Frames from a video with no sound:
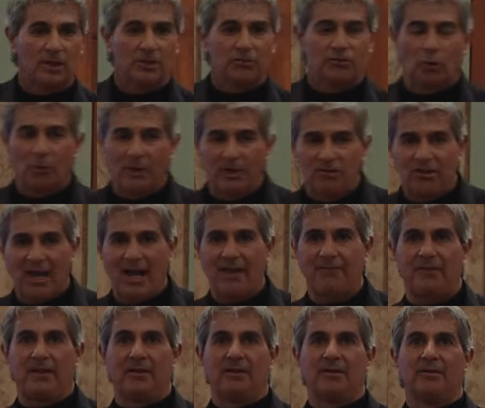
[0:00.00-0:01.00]
So we
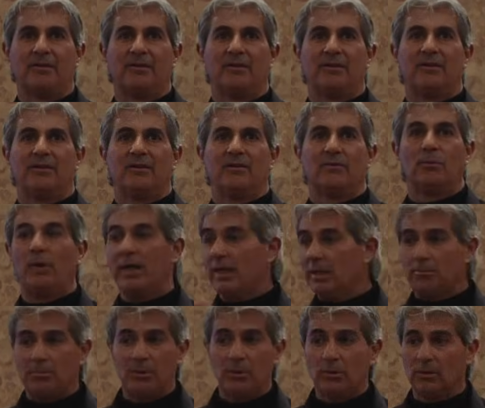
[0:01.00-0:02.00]
sat there. We
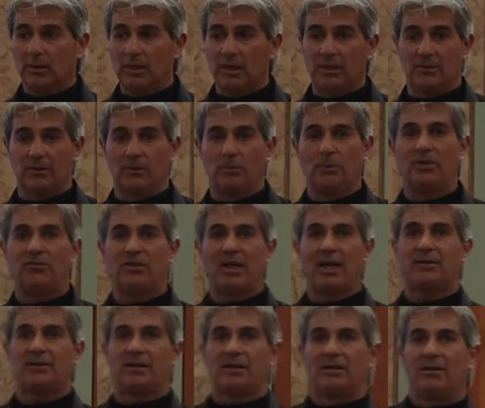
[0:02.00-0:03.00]
didn't bugle either. We
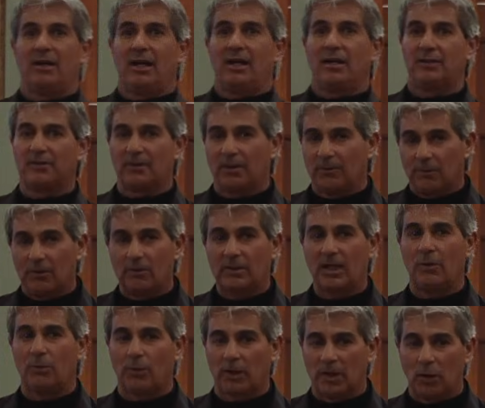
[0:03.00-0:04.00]
sat there, and I thought, well,
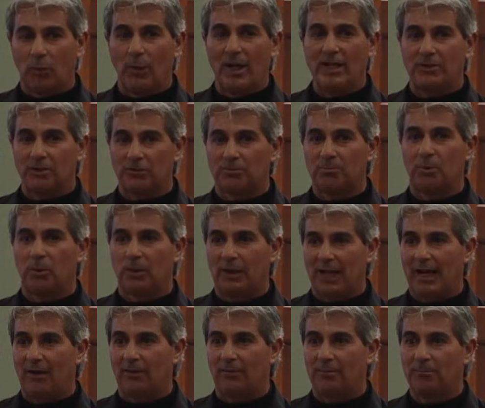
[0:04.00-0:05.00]
okay, we're going to wait this bull
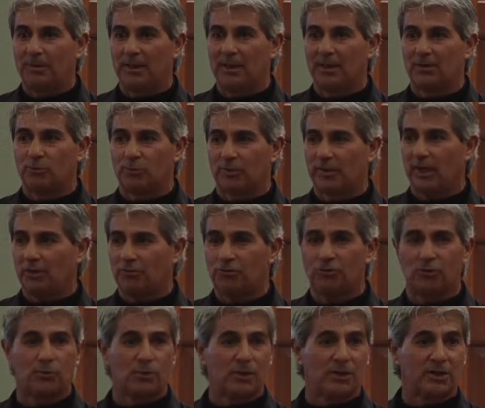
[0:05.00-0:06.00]
out because we're not
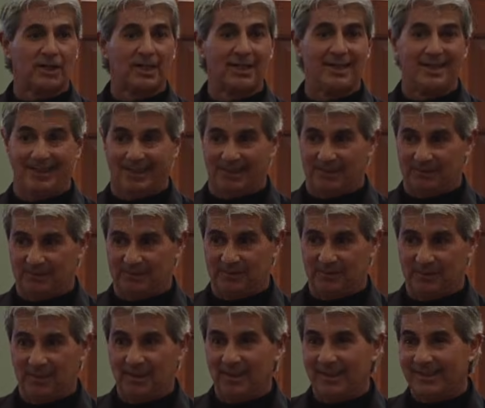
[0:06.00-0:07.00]
sure where he is.
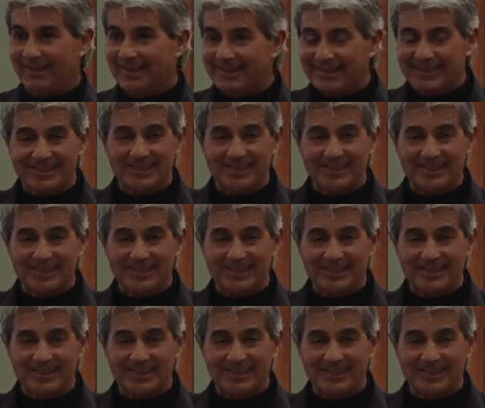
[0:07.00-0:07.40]
This